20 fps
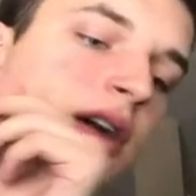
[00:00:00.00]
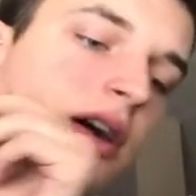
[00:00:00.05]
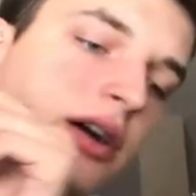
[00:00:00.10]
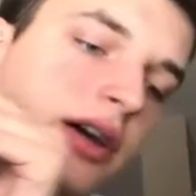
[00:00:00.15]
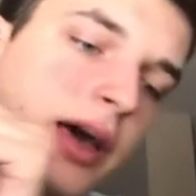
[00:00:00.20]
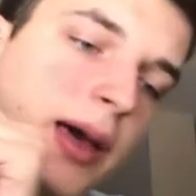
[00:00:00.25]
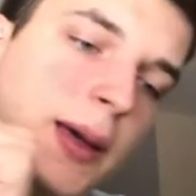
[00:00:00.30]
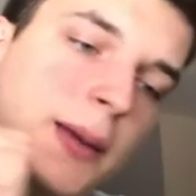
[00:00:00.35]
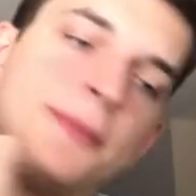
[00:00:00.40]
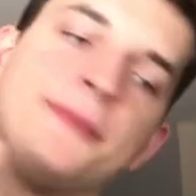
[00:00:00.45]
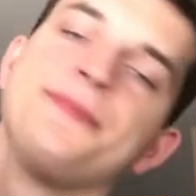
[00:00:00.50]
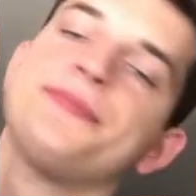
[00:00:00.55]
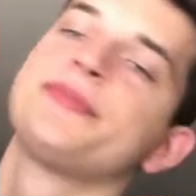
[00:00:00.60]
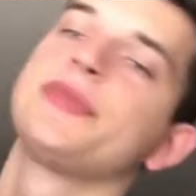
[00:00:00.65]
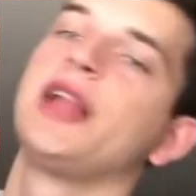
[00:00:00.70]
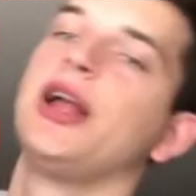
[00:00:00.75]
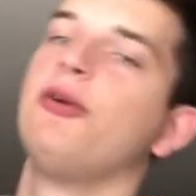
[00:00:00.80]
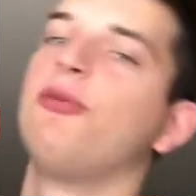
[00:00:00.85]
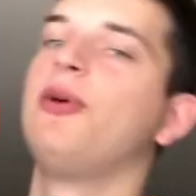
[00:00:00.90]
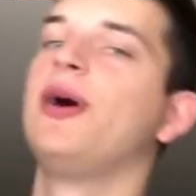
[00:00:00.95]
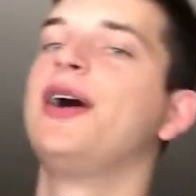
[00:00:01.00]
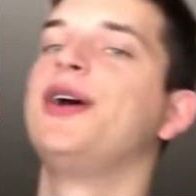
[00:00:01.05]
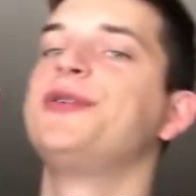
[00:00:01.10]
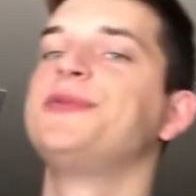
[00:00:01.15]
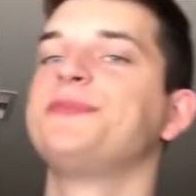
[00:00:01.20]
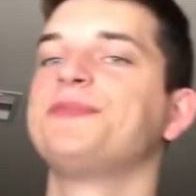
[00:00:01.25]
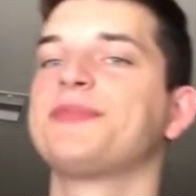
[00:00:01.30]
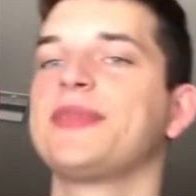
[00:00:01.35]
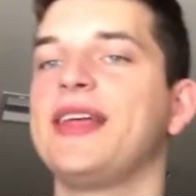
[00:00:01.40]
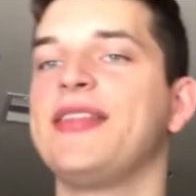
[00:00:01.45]
Okay,
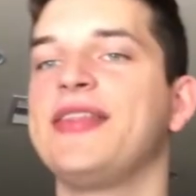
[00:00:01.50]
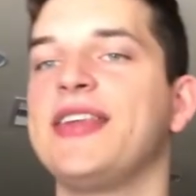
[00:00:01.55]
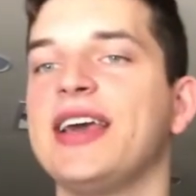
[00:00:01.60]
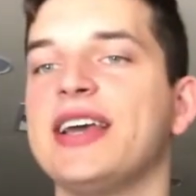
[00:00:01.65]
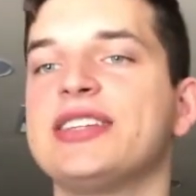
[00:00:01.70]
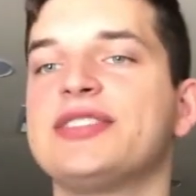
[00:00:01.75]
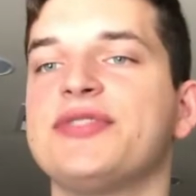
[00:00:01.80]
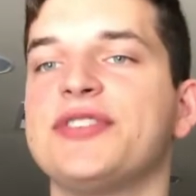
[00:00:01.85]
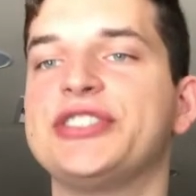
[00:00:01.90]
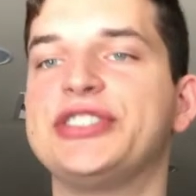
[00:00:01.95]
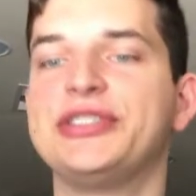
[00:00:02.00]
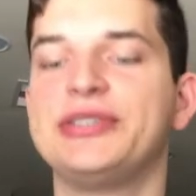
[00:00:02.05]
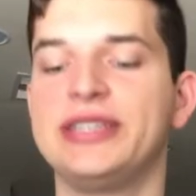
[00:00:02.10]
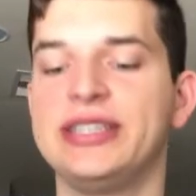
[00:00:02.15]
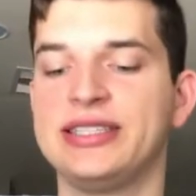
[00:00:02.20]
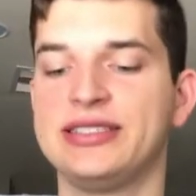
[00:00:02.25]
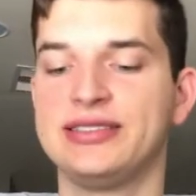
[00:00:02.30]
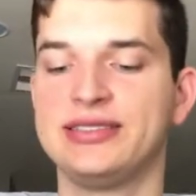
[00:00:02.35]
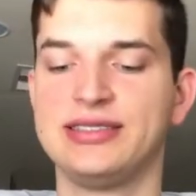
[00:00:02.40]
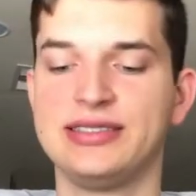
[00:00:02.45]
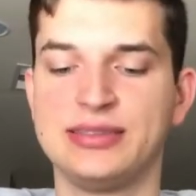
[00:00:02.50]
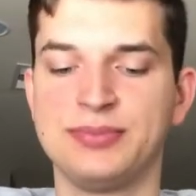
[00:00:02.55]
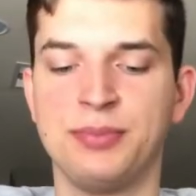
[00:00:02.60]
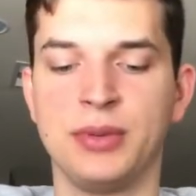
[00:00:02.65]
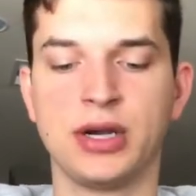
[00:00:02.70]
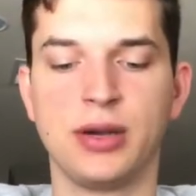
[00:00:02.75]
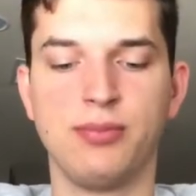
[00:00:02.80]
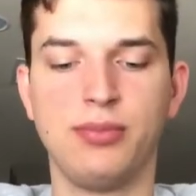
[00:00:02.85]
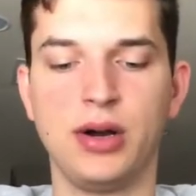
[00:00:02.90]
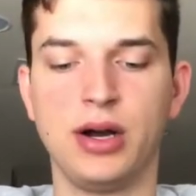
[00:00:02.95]
well, thanks for tuning into this
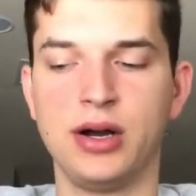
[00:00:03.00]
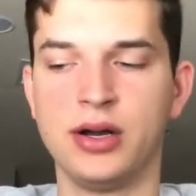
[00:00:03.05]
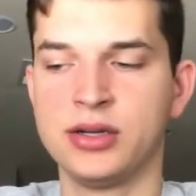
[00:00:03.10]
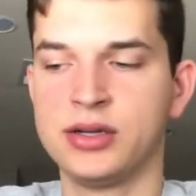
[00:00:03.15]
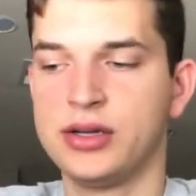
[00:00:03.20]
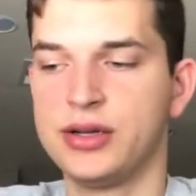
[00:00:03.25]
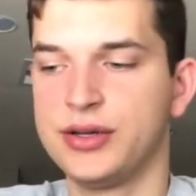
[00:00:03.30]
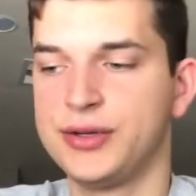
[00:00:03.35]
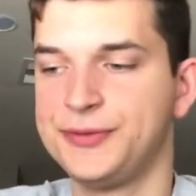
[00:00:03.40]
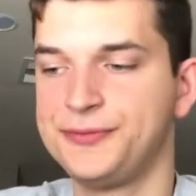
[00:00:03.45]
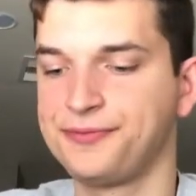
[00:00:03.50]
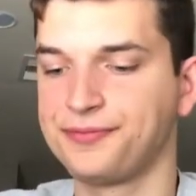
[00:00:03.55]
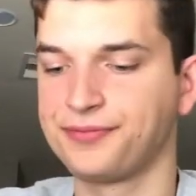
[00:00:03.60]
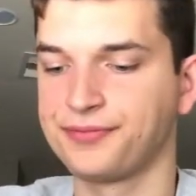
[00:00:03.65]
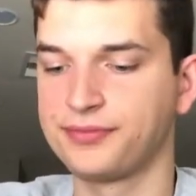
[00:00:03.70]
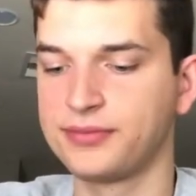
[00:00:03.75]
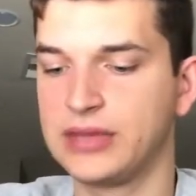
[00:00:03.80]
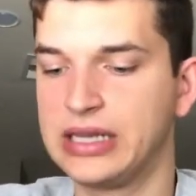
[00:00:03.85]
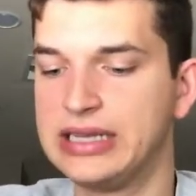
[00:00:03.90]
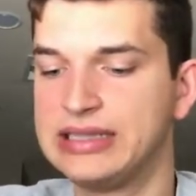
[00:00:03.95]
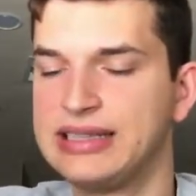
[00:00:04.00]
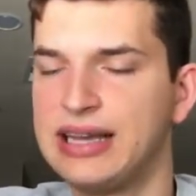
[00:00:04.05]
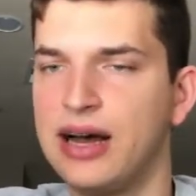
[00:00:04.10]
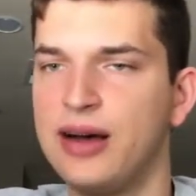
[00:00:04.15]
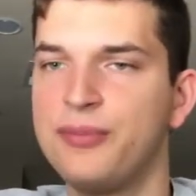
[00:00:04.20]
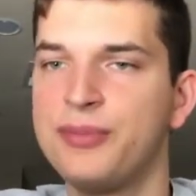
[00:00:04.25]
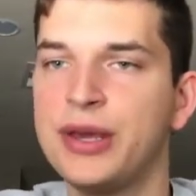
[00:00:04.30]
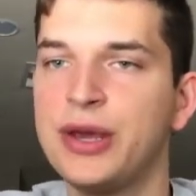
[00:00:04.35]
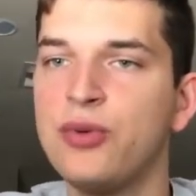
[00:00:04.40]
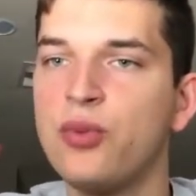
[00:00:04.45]
mukbang.
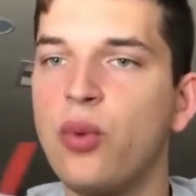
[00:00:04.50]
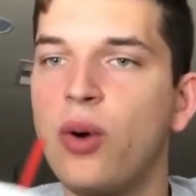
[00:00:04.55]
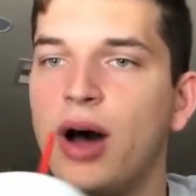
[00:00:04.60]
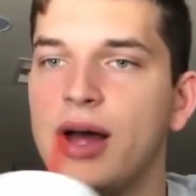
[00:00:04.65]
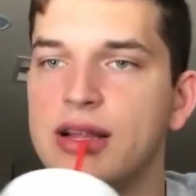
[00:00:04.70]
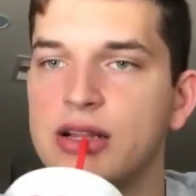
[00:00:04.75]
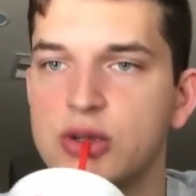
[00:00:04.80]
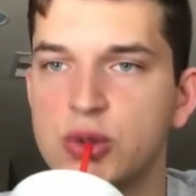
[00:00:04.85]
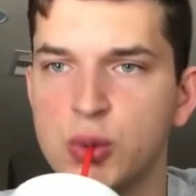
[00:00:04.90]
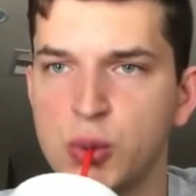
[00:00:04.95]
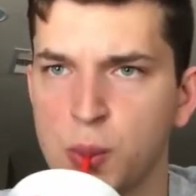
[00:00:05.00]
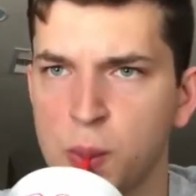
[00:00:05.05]
Tell me what